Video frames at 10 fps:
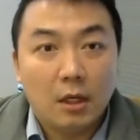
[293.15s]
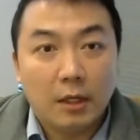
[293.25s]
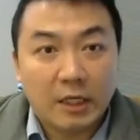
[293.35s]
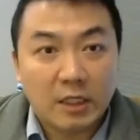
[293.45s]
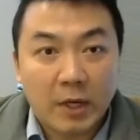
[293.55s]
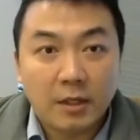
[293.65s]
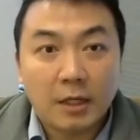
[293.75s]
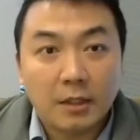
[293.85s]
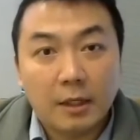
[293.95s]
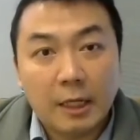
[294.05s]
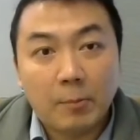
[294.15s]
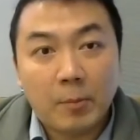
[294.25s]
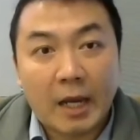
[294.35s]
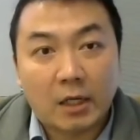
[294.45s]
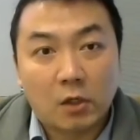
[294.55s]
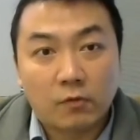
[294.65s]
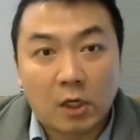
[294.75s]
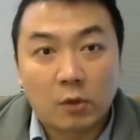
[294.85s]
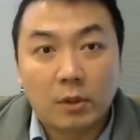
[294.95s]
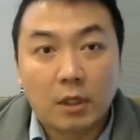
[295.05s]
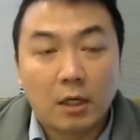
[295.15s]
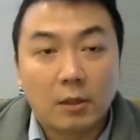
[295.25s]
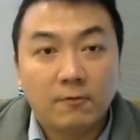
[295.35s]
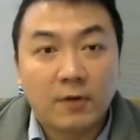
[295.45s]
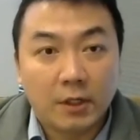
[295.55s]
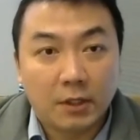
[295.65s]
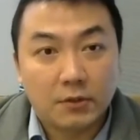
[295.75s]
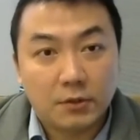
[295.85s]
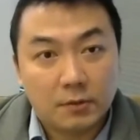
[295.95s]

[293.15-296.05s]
expanding the impact of our findings.